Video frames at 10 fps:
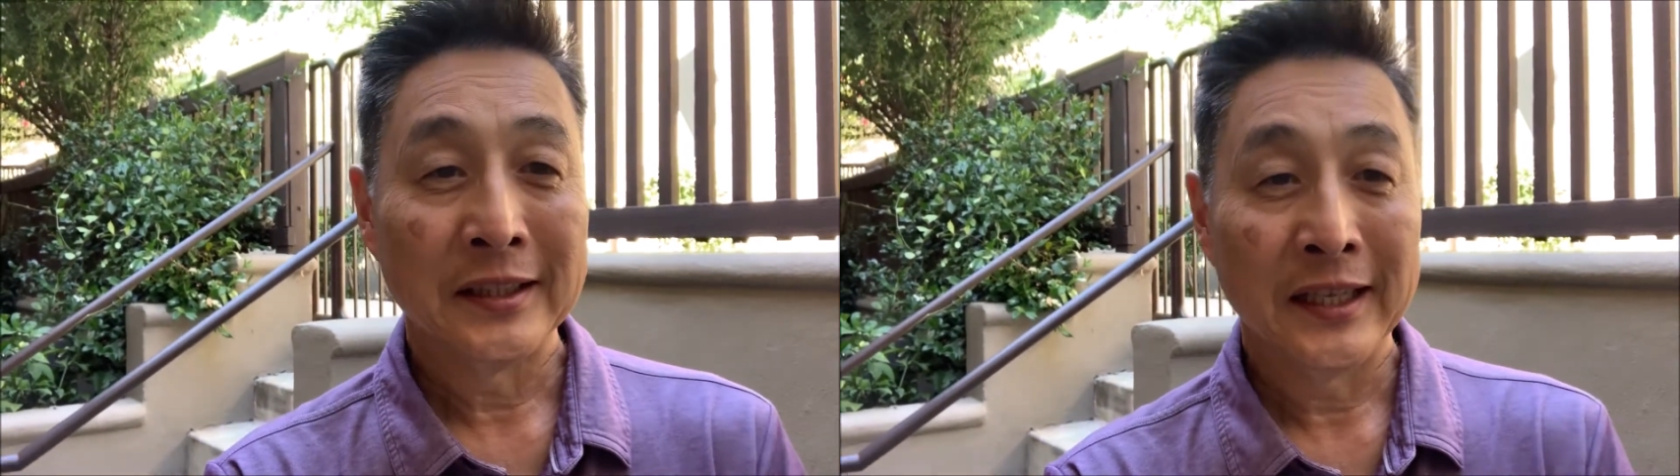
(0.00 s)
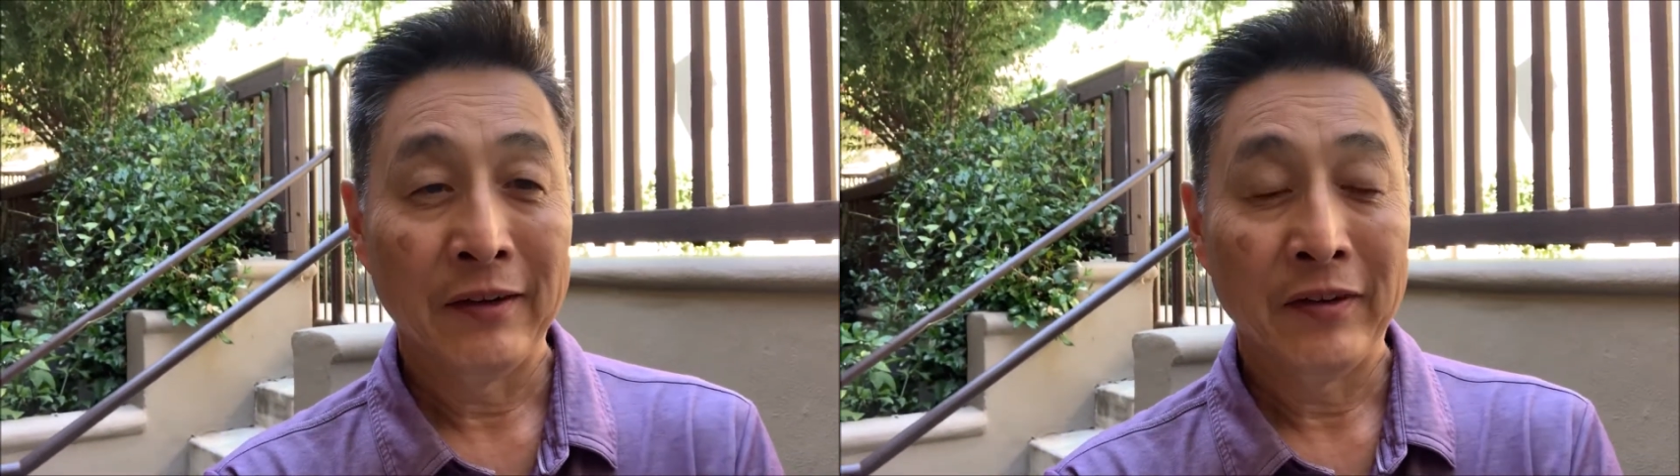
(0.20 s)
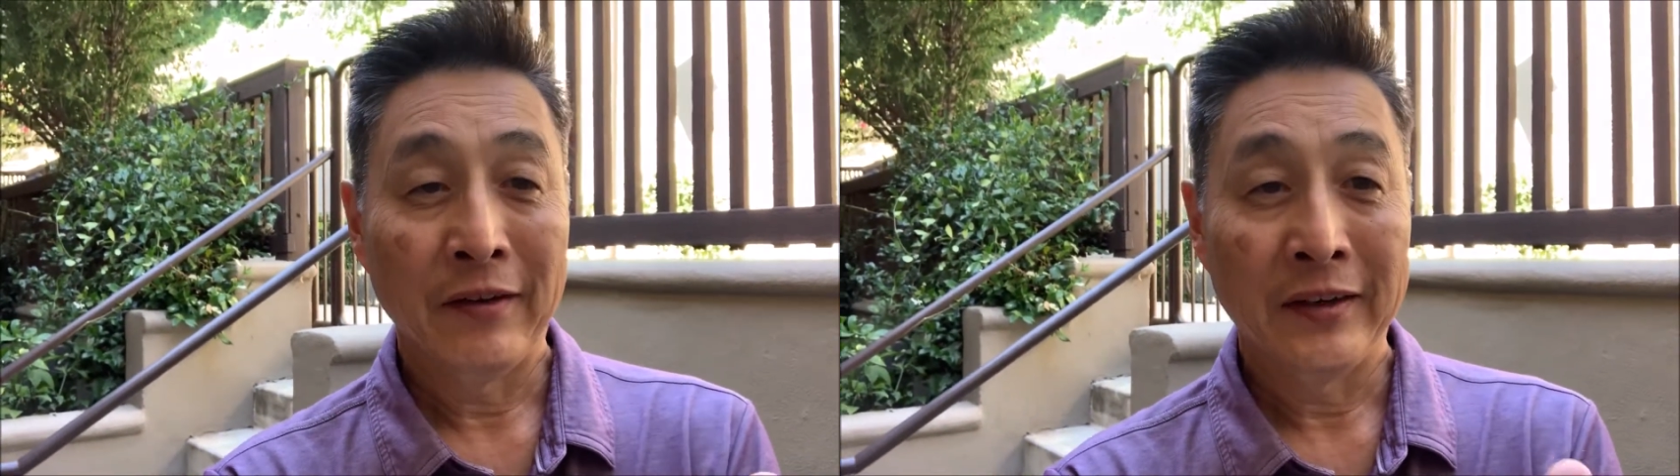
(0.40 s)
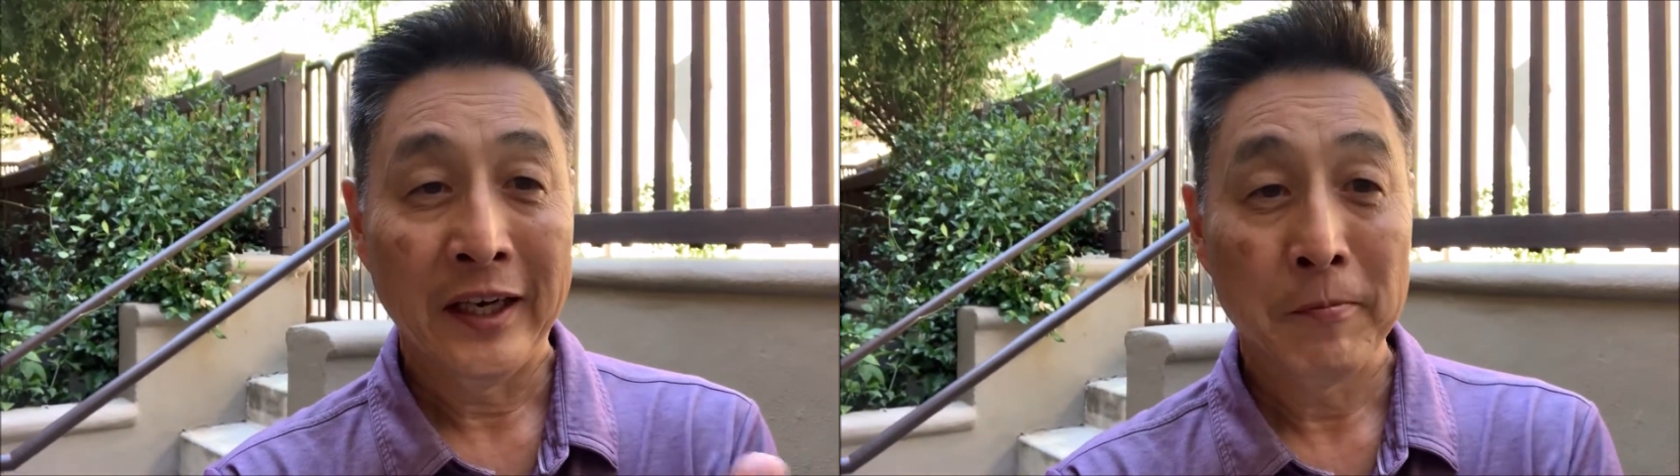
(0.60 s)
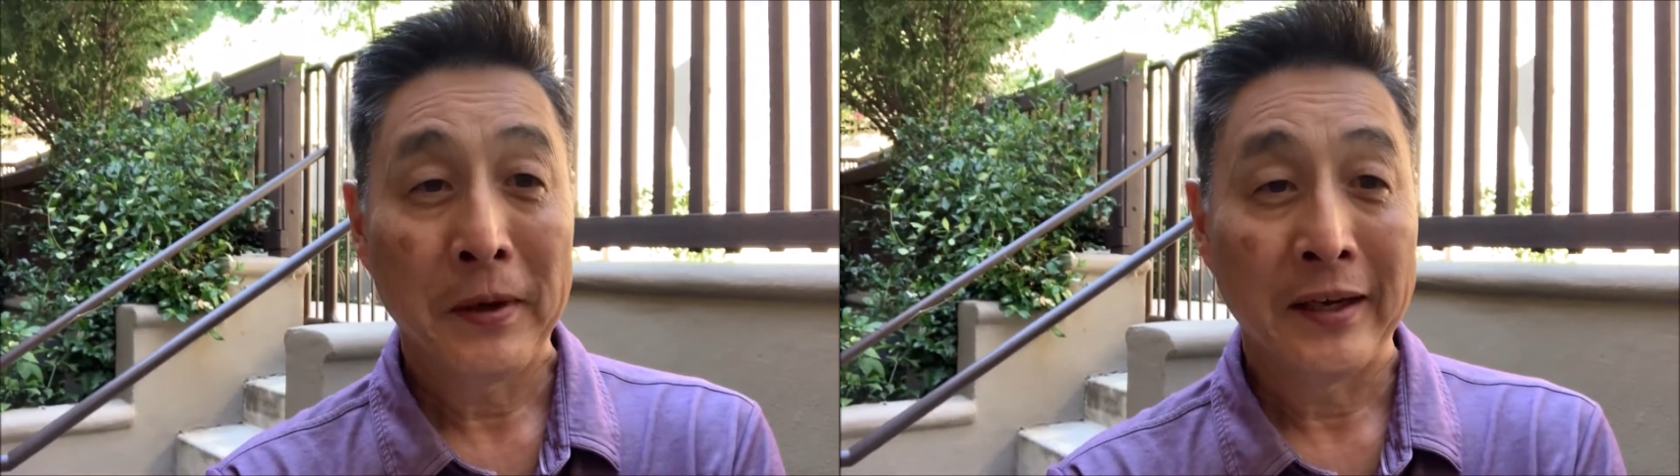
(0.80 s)
Again, if you have an
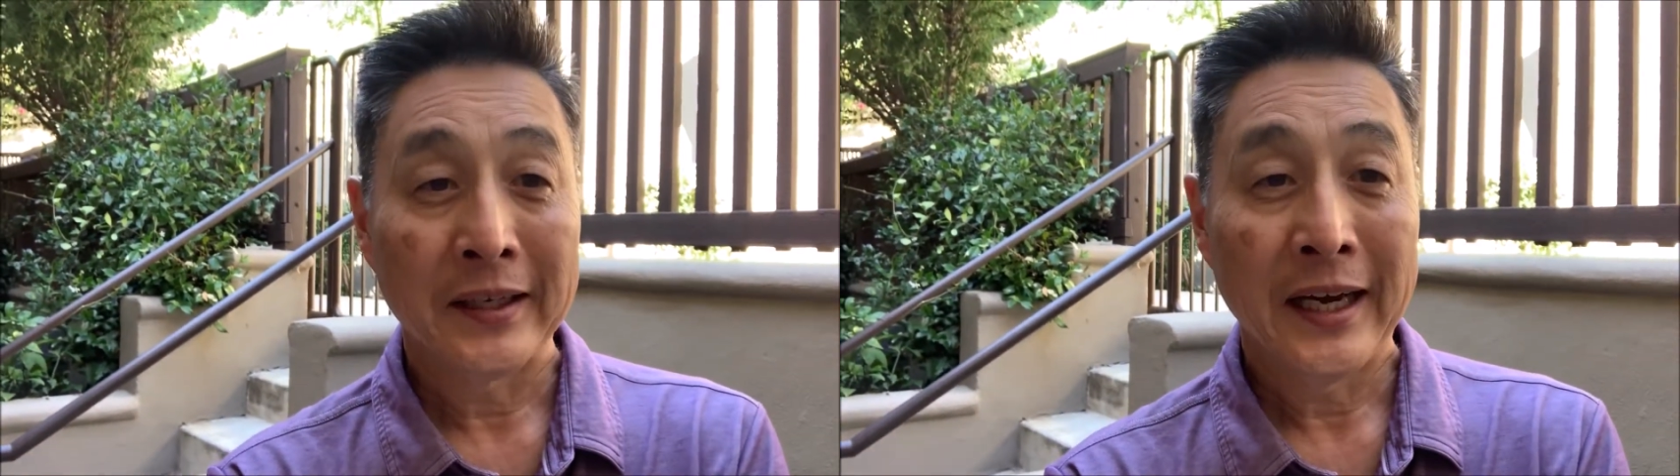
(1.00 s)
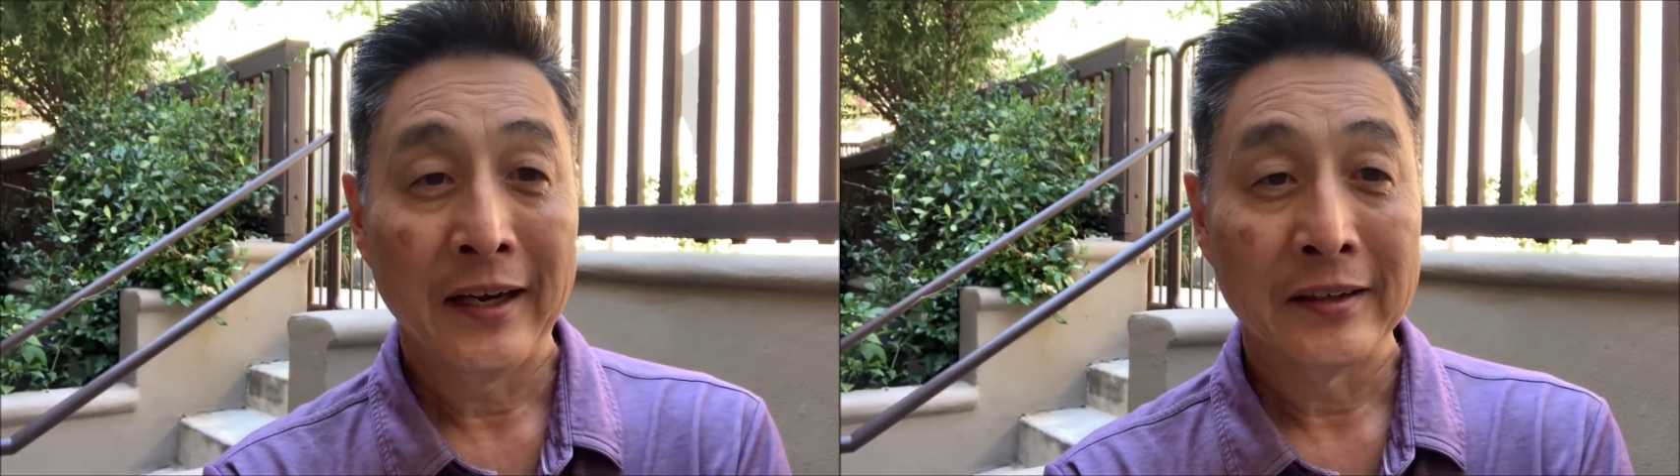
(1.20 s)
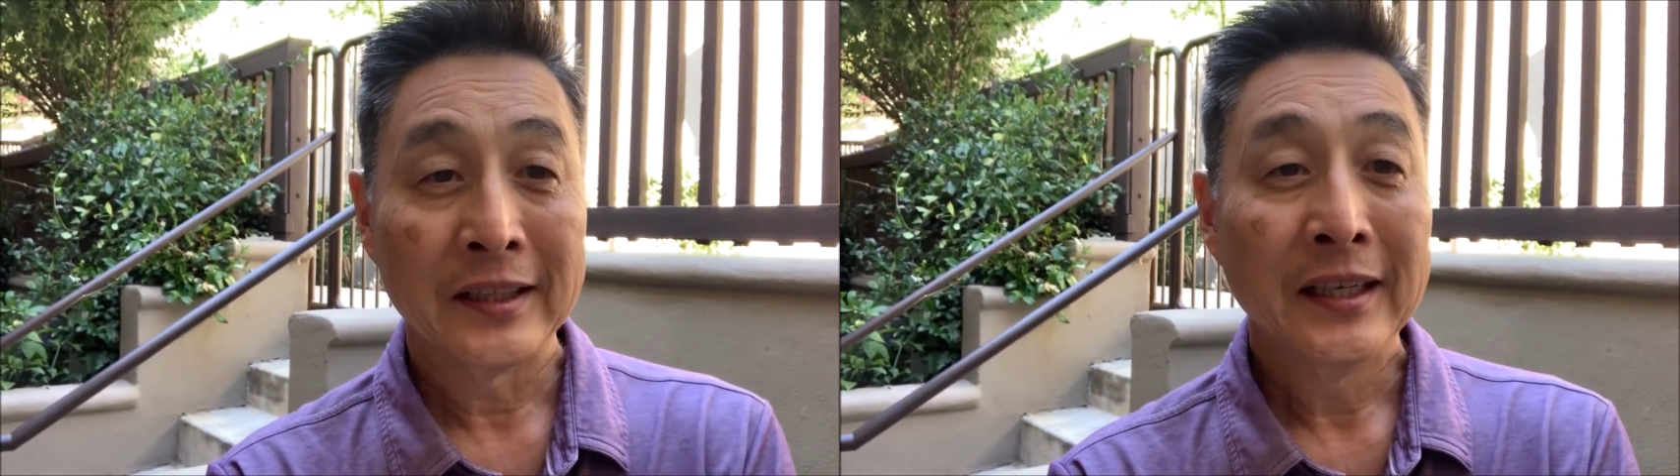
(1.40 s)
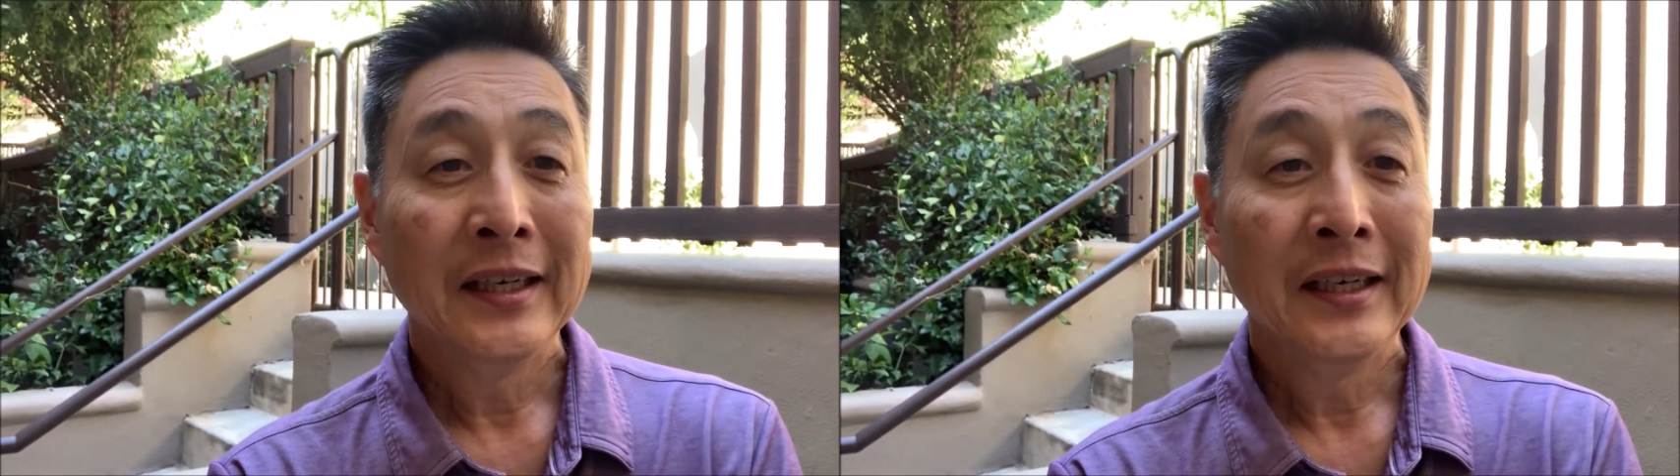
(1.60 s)
impound account,